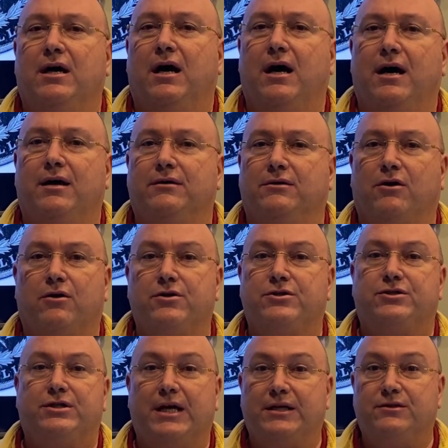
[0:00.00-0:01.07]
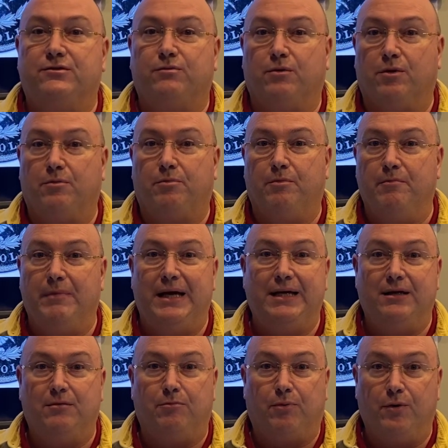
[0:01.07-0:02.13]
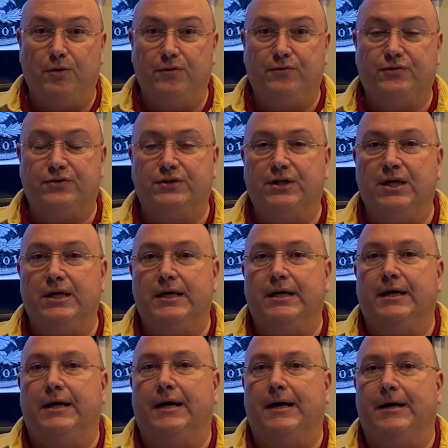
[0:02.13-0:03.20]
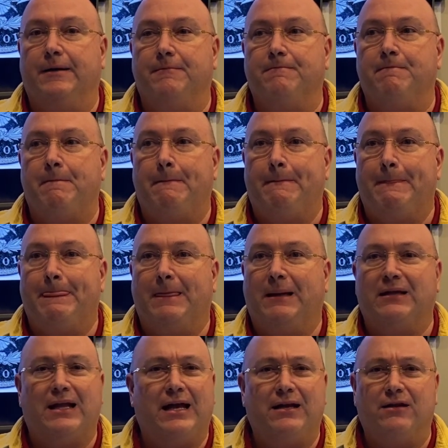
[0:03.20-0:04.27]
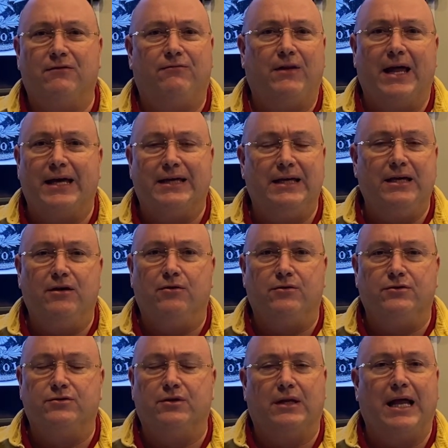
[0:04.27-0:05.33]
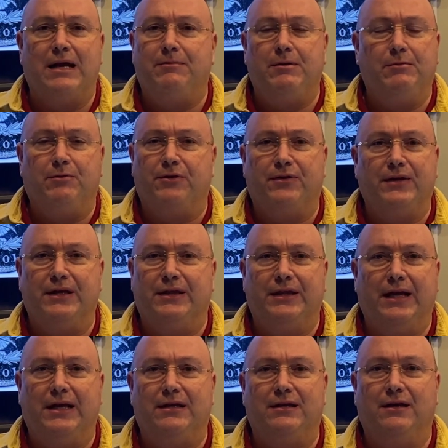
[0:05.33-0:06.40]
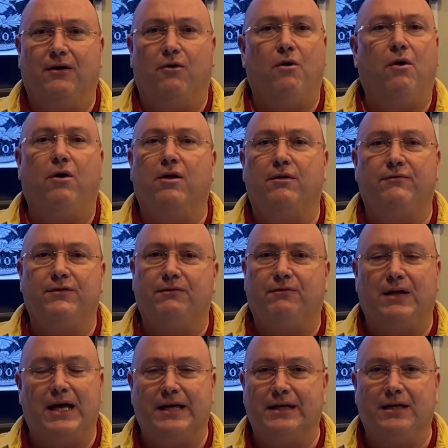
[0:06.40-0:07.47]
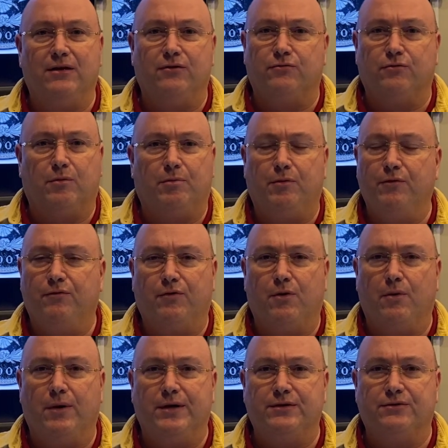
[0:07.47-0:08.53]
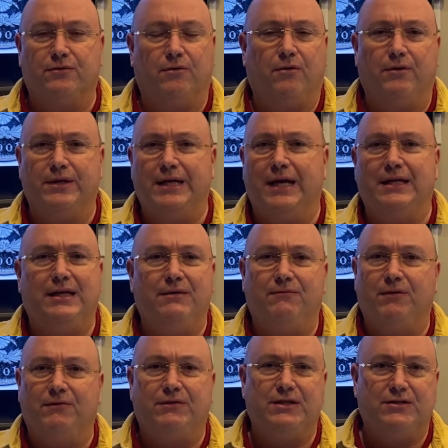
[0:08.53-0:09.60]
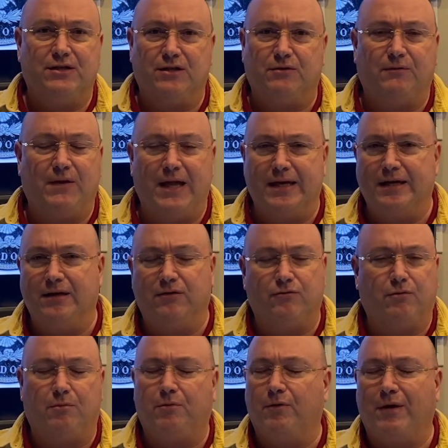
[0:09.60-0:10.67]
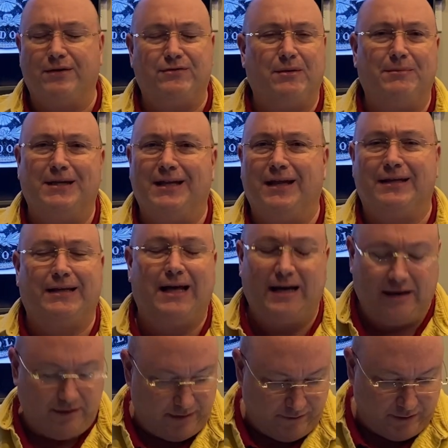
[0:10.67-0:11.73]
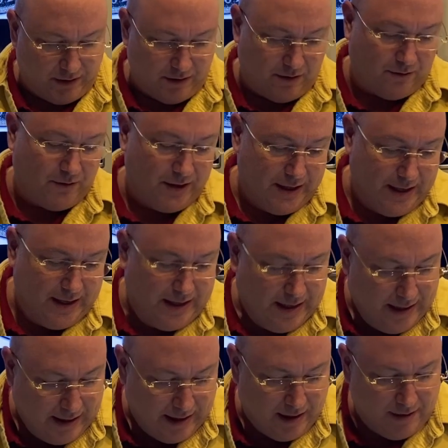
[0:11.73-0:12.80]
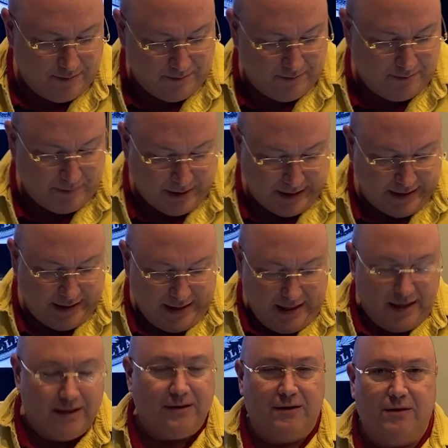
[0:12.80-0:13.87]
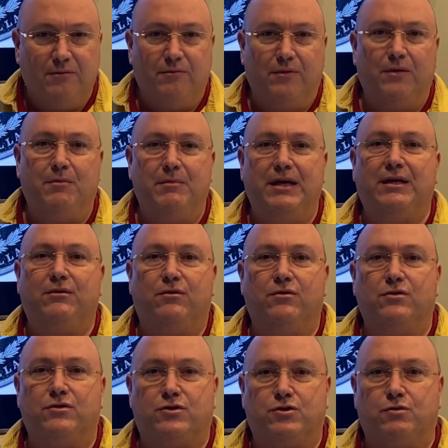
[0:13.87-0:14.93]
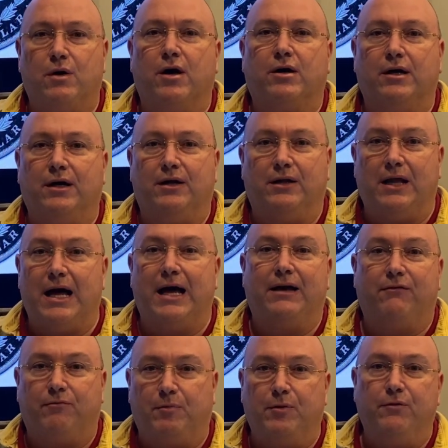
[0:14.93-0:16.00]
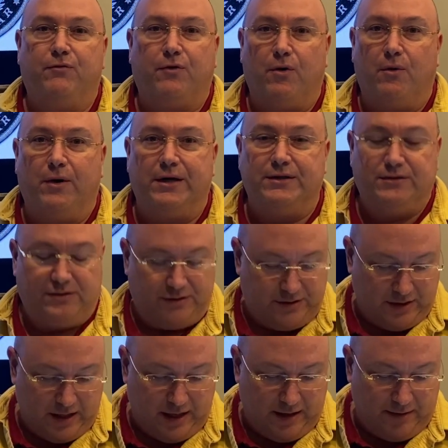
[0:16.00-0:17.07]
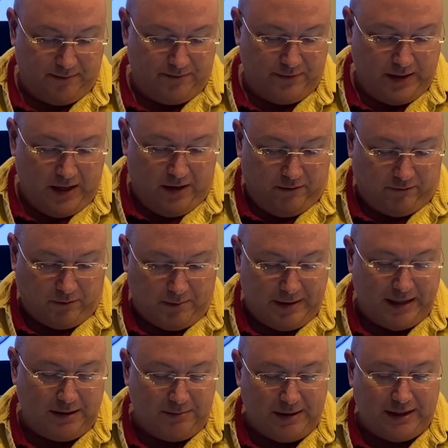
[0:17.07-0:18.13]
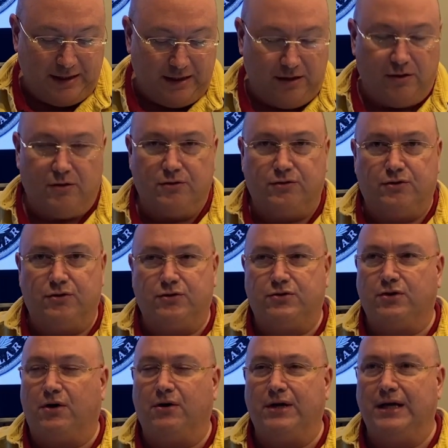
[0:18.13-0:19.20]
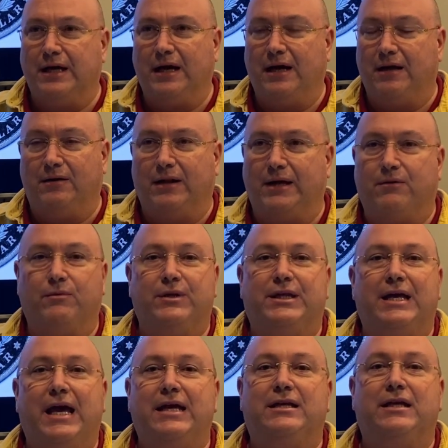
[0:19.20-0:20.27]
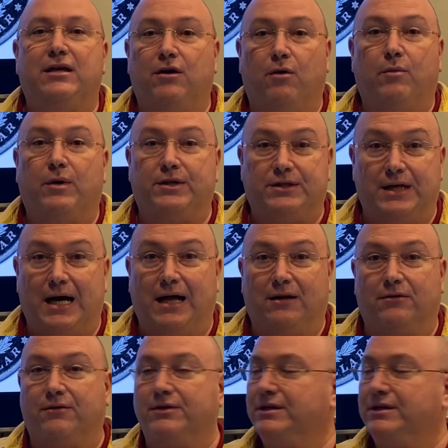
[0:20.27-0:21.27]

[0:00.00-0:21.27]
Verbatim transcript: Uh, large cents were made in proofs. Um, a lot of the flying eagles. A lot of people think that all of the flying eagles were proof coins, or all the 1856 flying eagles were proof, something like that. I don't even know. Um, but the the mint struck a lot of proof coins um, for many many years, starting uh, like with the 1801 dollar.